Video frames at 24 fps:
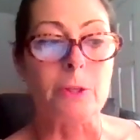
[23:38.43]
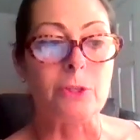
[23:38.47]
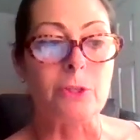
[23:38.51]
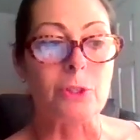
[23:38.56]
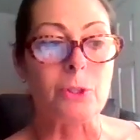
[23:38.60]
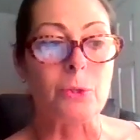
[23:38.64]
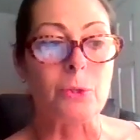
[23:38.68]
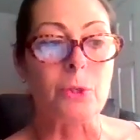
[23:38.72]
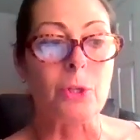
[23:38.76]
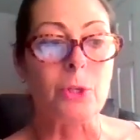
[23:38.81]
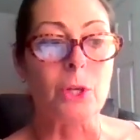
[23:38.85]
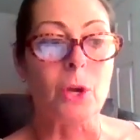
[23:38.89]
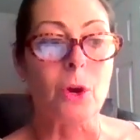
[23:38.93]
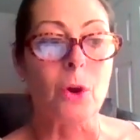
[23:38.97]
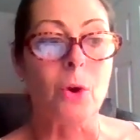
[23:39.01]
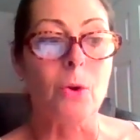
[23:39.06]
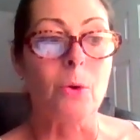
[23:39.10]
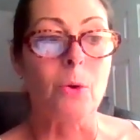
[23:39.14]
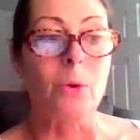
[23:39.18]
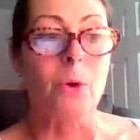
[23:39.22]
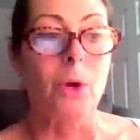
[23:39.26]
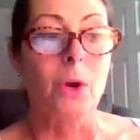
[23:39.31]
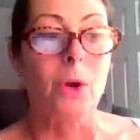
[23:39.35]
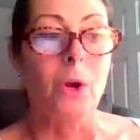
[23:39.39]

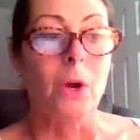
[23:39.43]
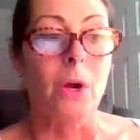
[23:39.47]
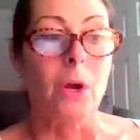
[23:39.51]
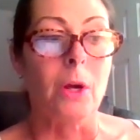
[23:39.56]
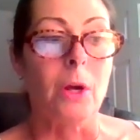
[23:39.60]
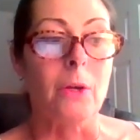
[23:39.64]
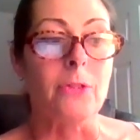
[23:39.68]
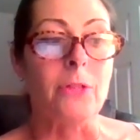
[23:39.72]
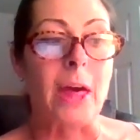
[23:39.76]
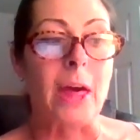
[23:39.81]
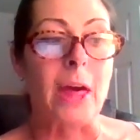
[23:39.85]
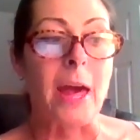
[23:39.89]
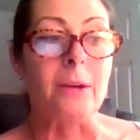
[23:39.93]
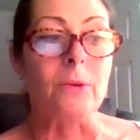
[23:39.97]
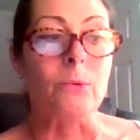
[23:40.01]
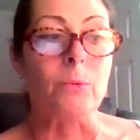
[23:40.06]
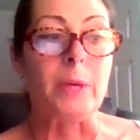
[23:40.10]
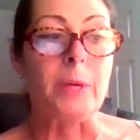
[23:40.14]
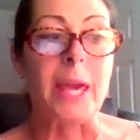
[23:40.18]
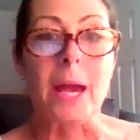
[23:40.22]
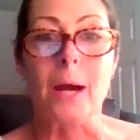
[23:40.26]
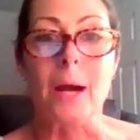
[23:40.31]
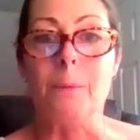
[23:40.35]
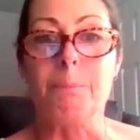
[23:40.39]
studio that
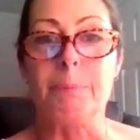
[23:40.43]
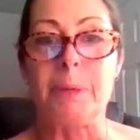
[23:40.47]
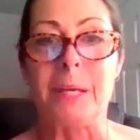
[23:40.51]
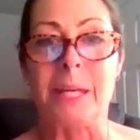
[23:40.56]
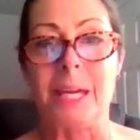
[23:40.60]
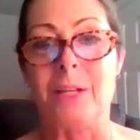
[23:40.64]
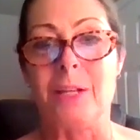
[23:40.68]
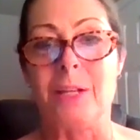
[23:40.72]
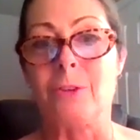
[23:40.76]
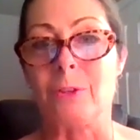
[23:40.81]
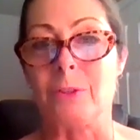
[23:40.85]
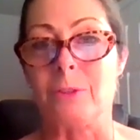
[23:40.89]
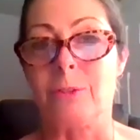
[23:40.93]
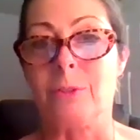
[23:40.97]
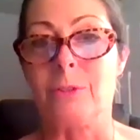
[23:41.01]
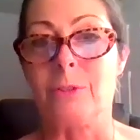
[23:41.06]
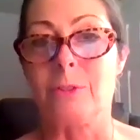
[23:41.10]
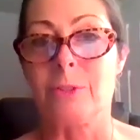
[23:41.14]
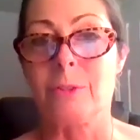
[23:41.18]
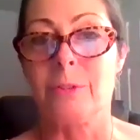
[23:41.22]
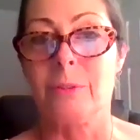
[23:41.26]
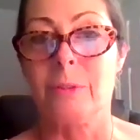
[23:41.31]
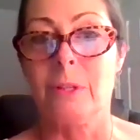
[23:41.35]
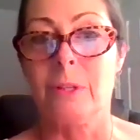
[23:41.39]
we help
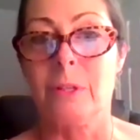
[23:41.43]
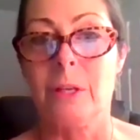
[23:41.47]
beginners.